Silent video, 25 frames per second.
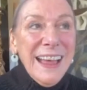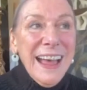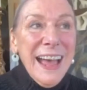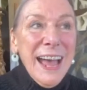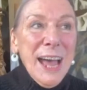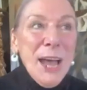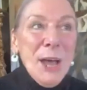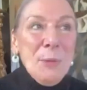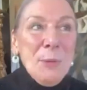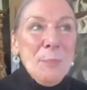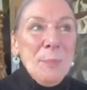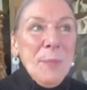
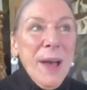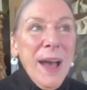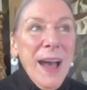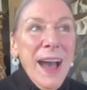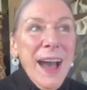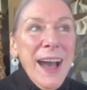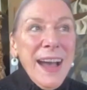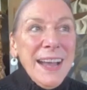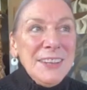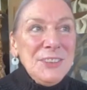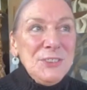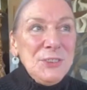
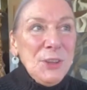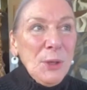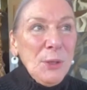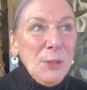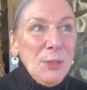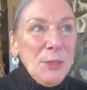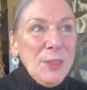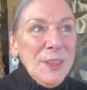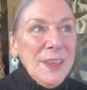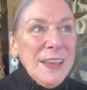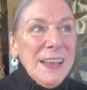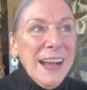I
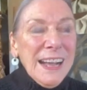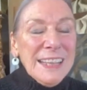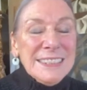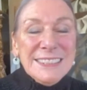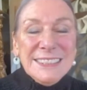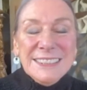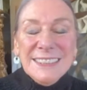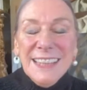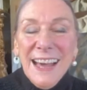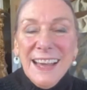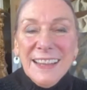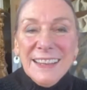don't think I
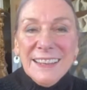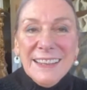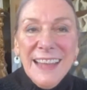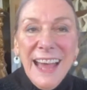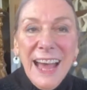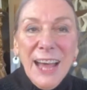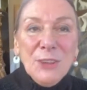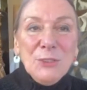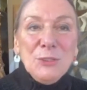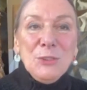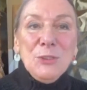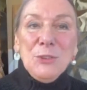started
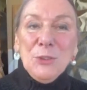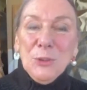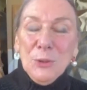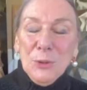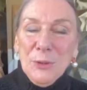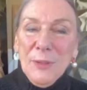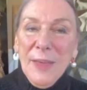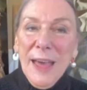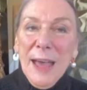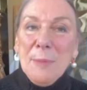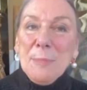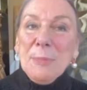out to
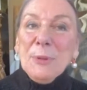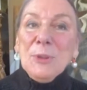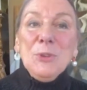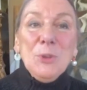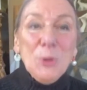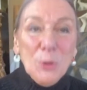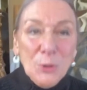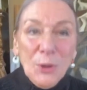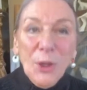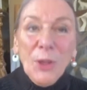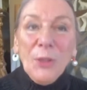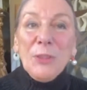do that, but
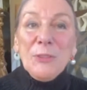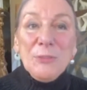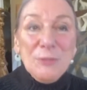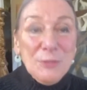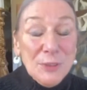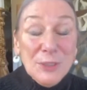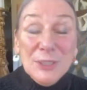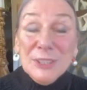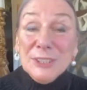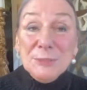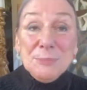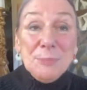you're not the
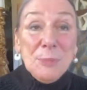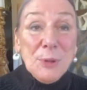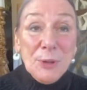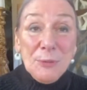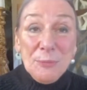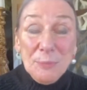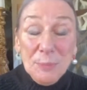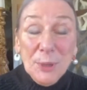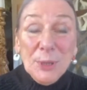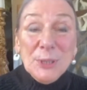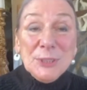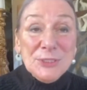first
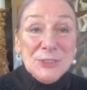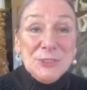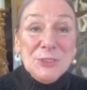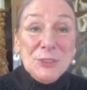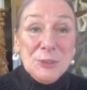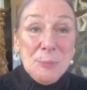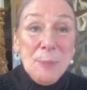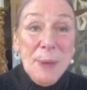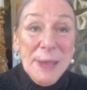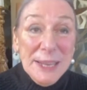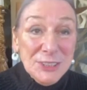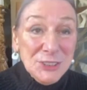person
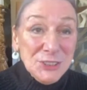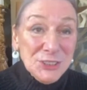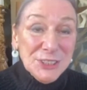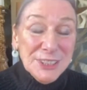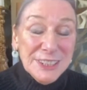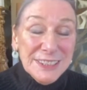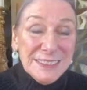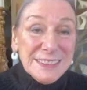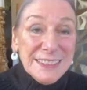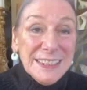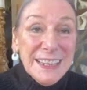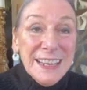to mention
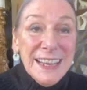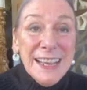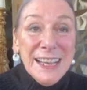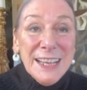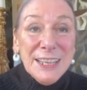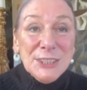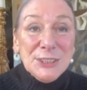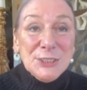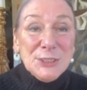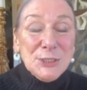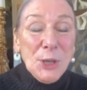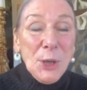it.
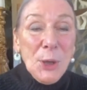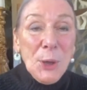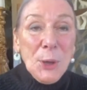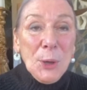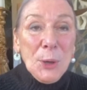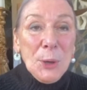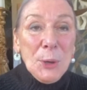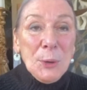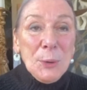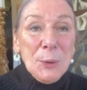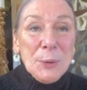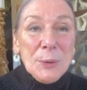
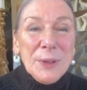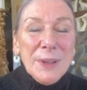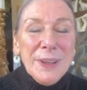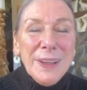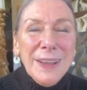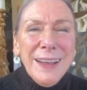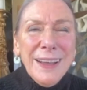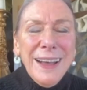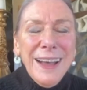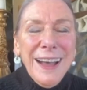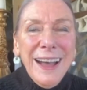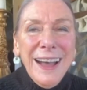So
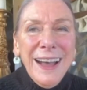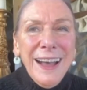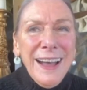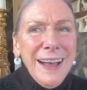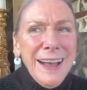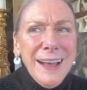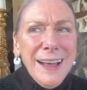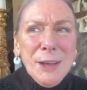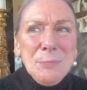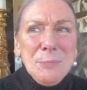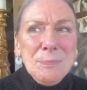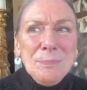
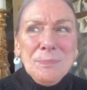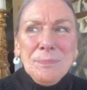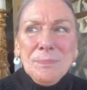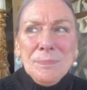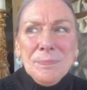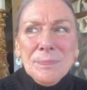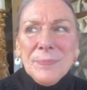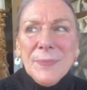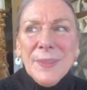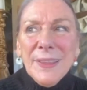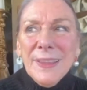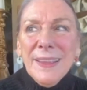I
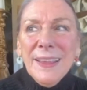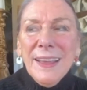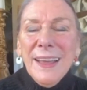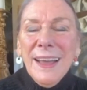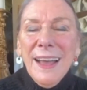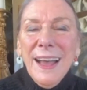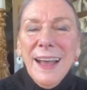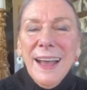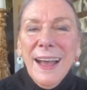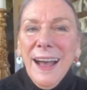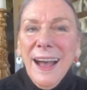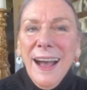
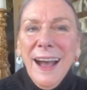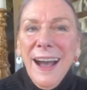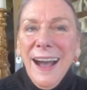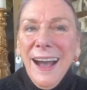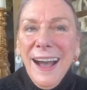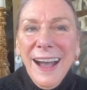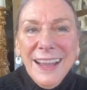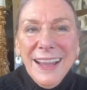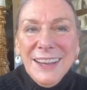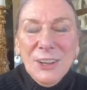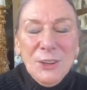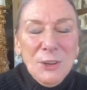
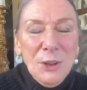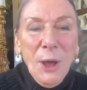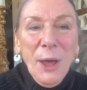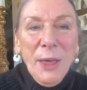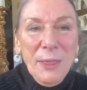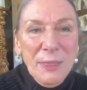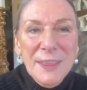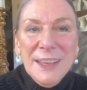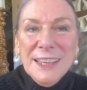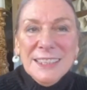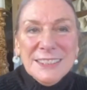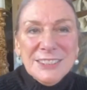don't know. I
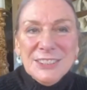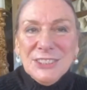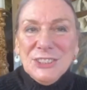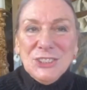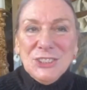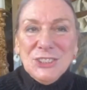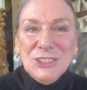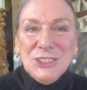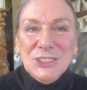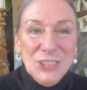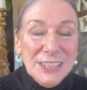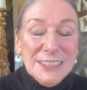think it's
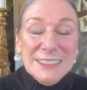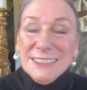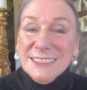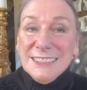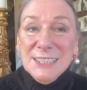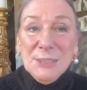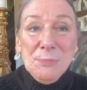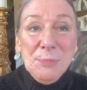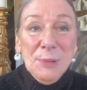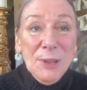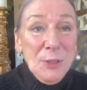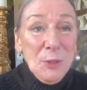just
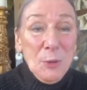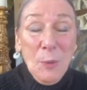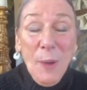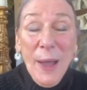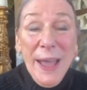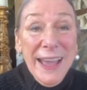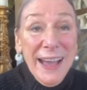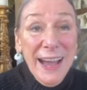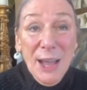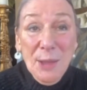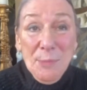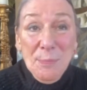simply the way
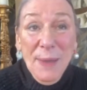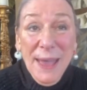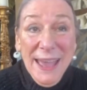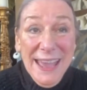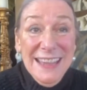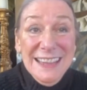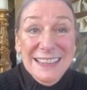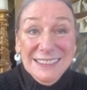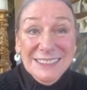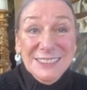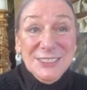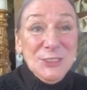I
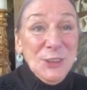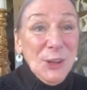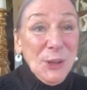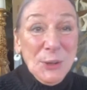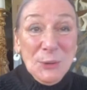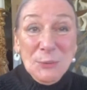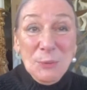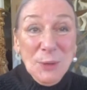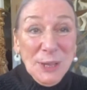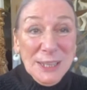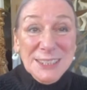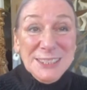paint. You know,
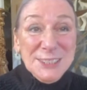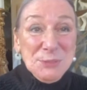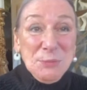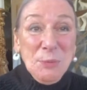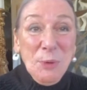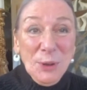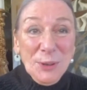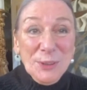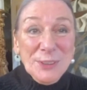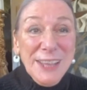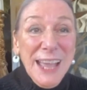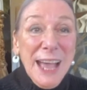it's
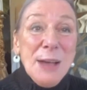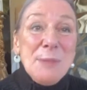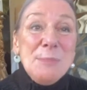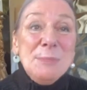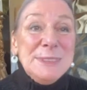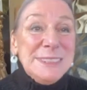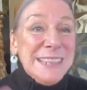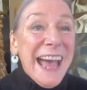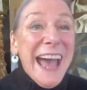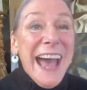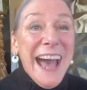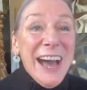what
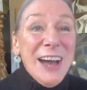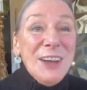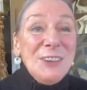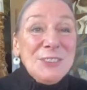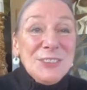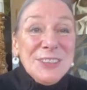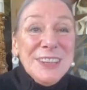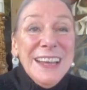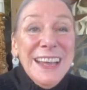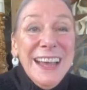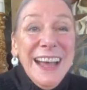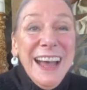comes out.
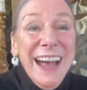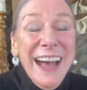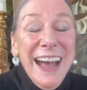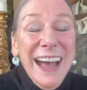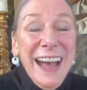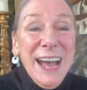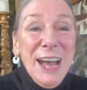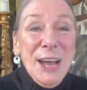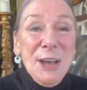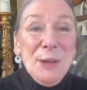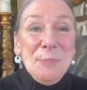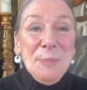
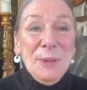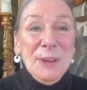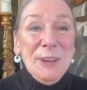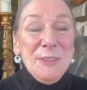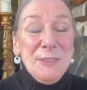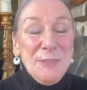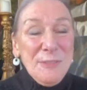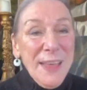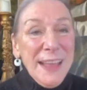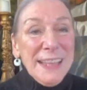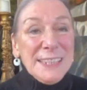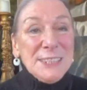And
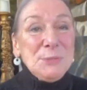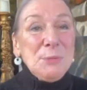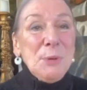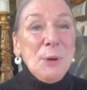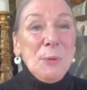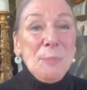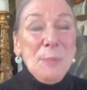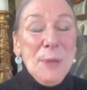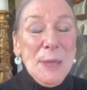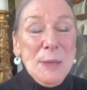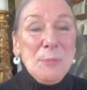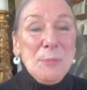if that's
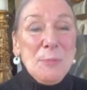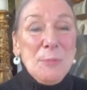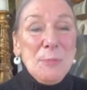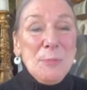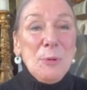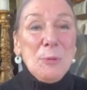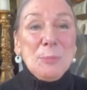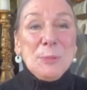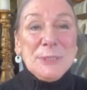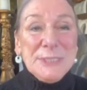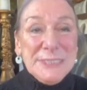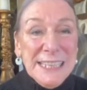what people
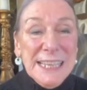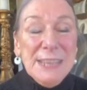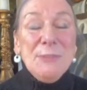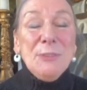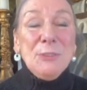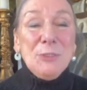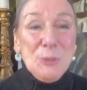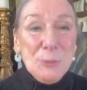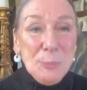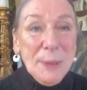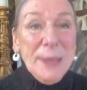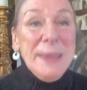perceive it
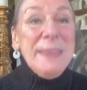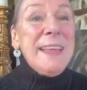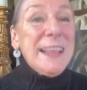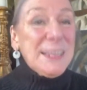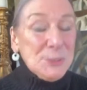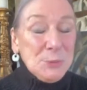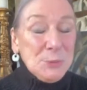to be, that's